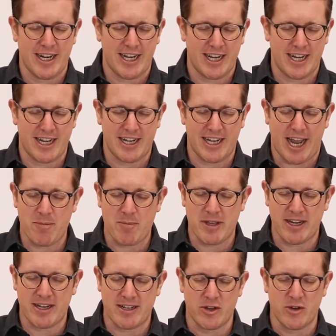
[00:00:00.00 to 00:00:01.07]
I've
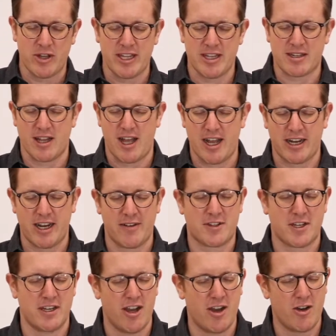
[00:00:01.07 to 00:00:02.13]
been doing this long enough
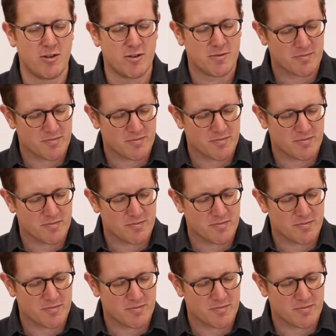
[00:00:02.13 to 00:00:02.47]
to know